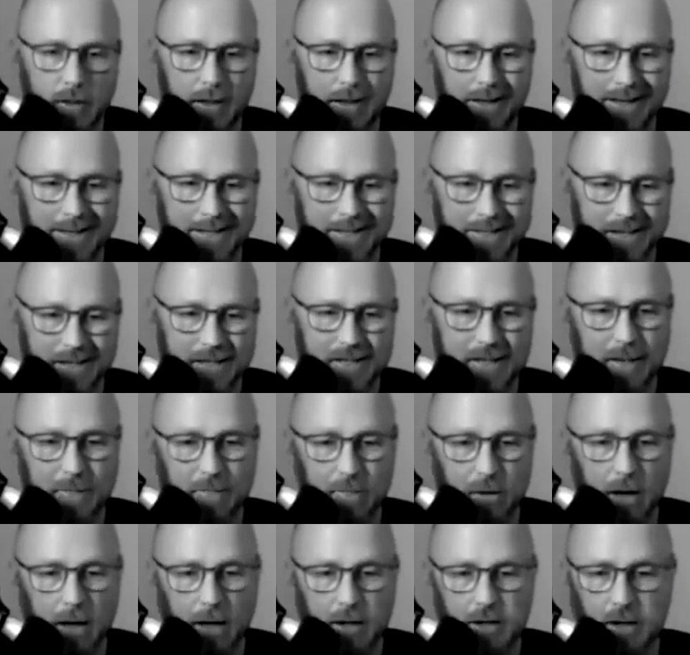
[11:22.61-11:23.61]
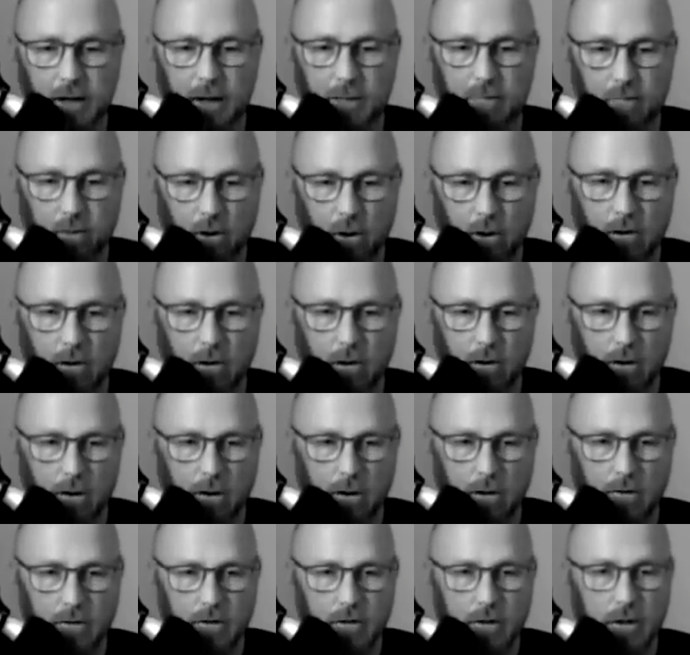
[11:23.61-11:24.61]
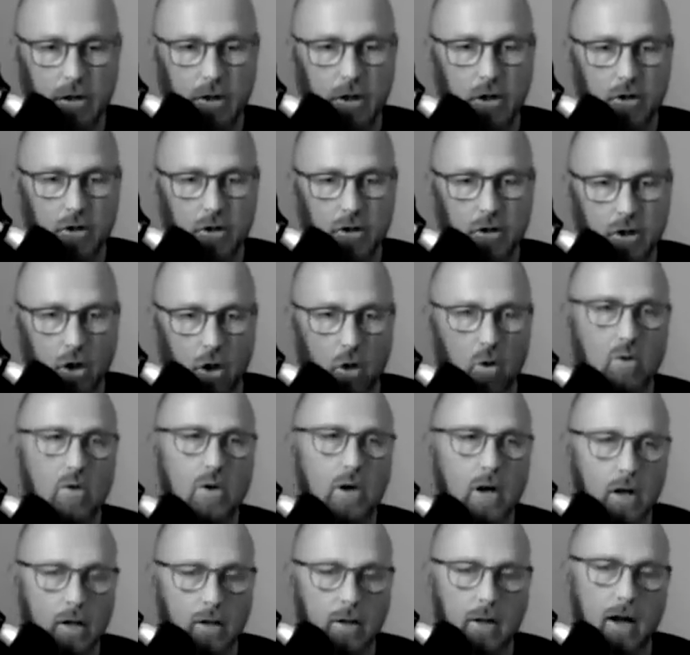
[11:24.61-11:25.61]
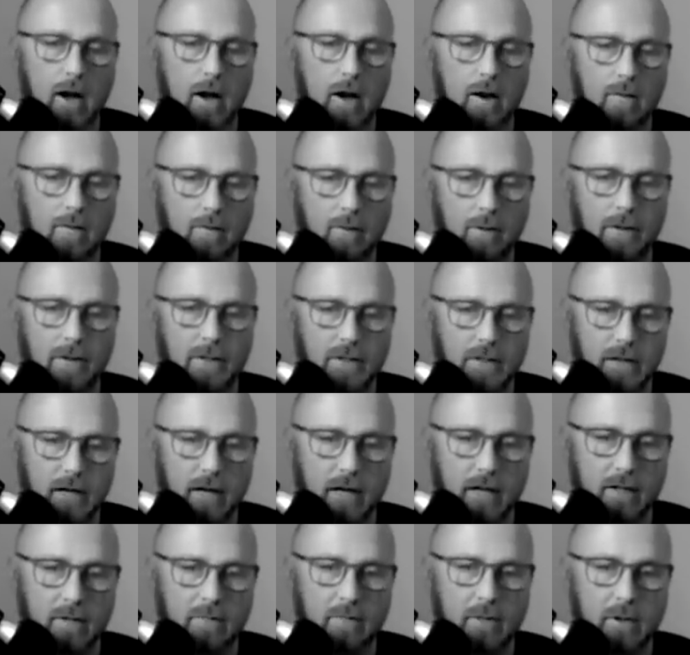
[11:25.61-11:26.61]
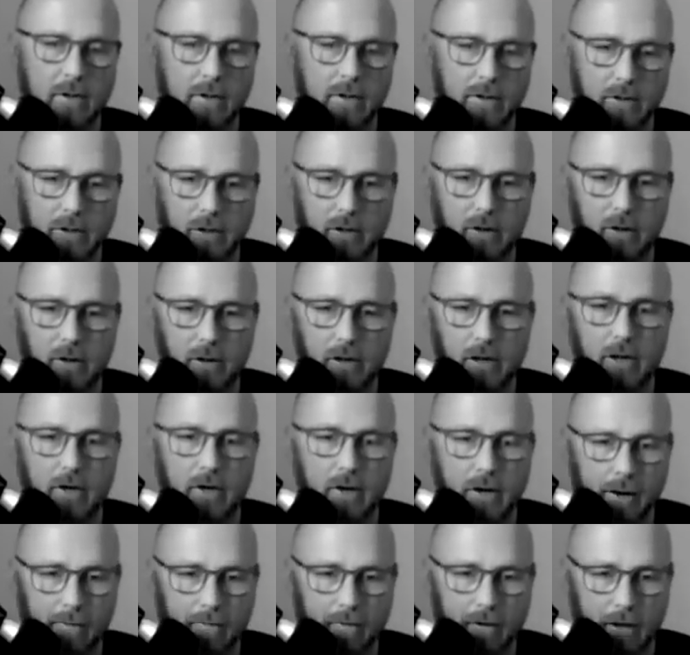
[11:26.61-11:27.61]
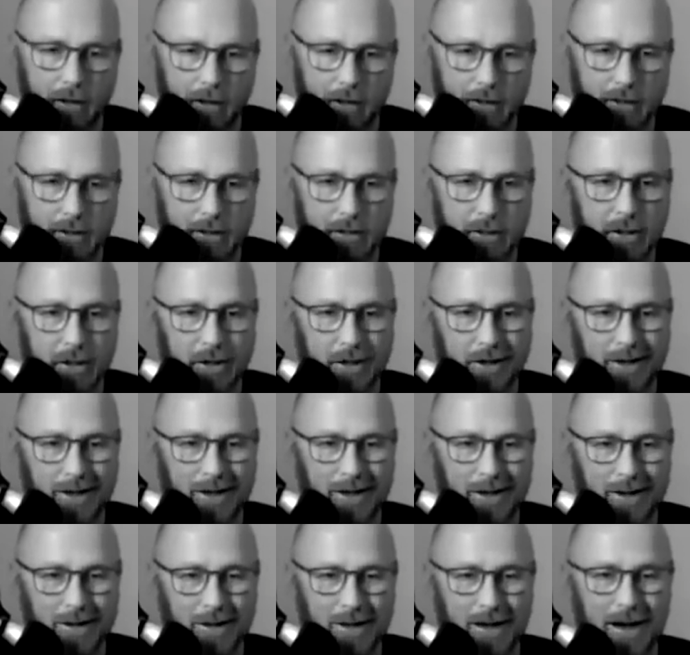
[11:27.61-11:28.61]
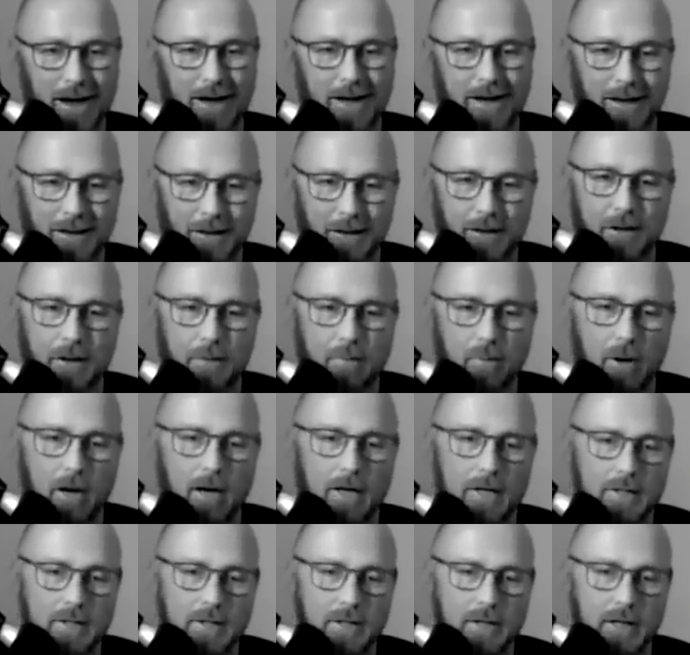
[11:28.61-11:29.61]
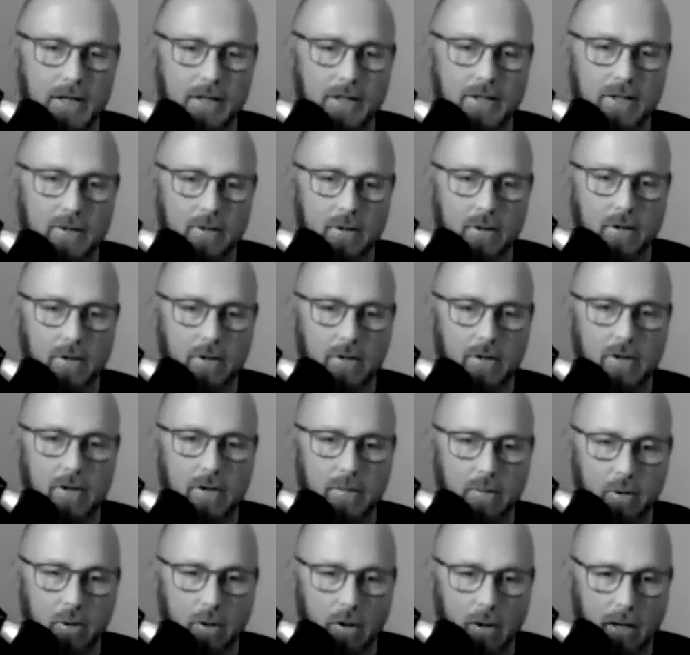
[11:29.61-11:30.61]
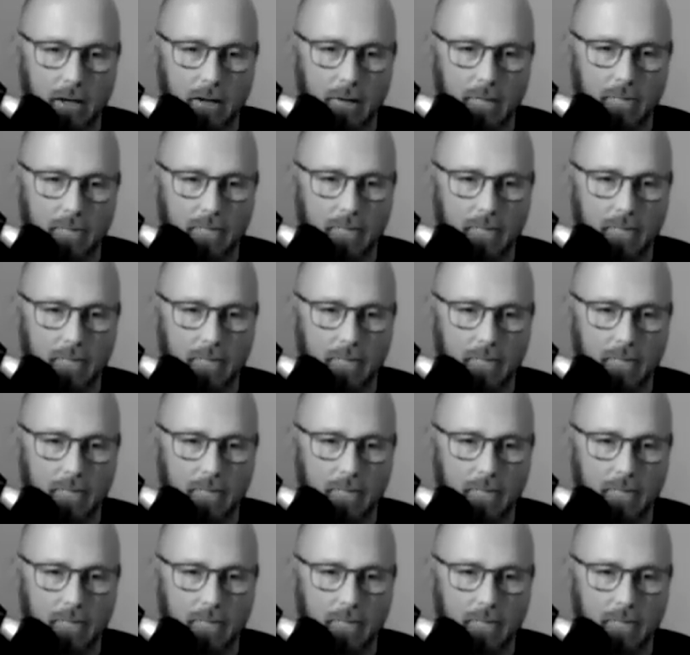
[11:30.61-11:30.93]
Existing blockchain protocols don't allow for the scalability, security, and governance that an enterprise needs in order to deploy it.